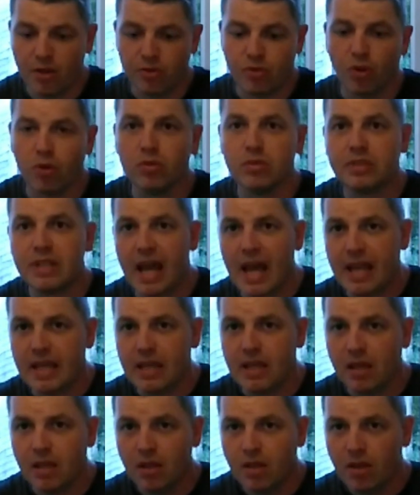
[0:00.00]
dull
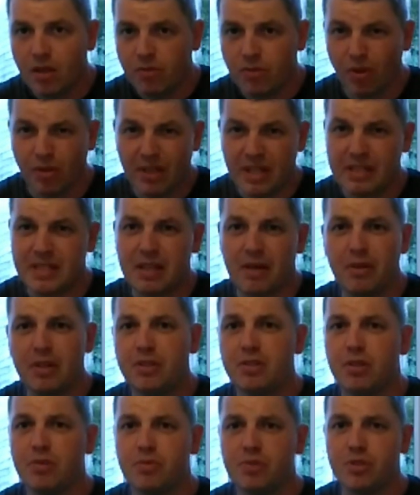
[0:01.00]
day, not
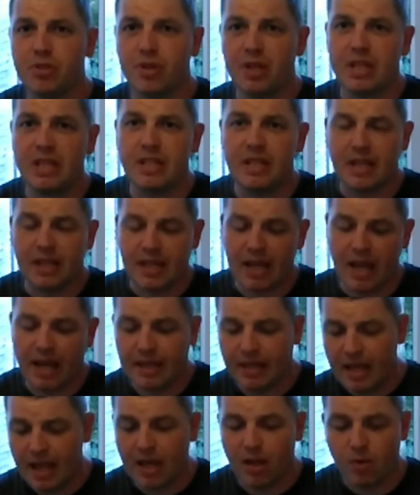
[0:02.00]
necessarily too sunny, you
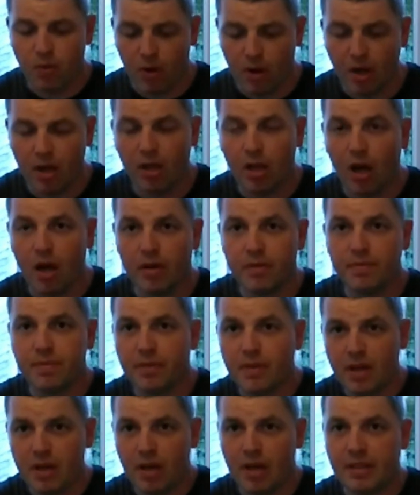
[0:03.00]
can get quite a lot
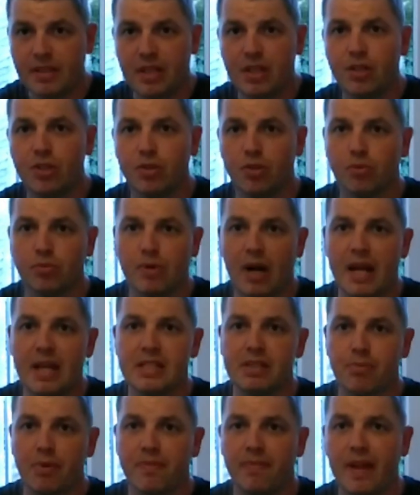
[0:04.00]
of additional
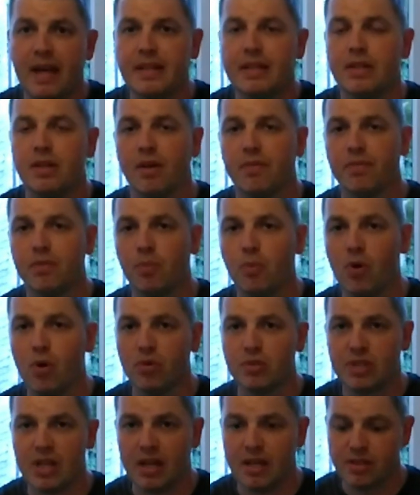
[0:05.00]
rays reflecting off the
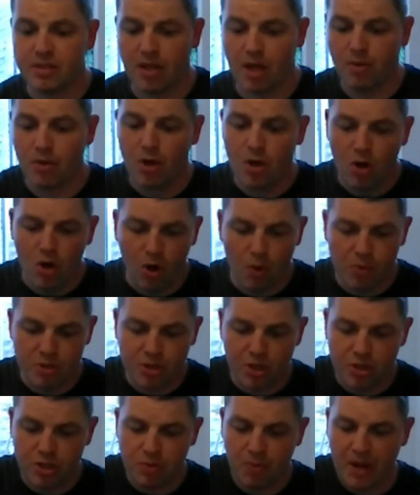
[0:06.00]
water. So always
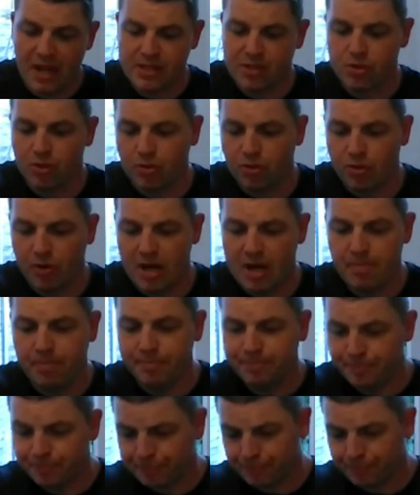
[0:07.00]
good to wear sun cream.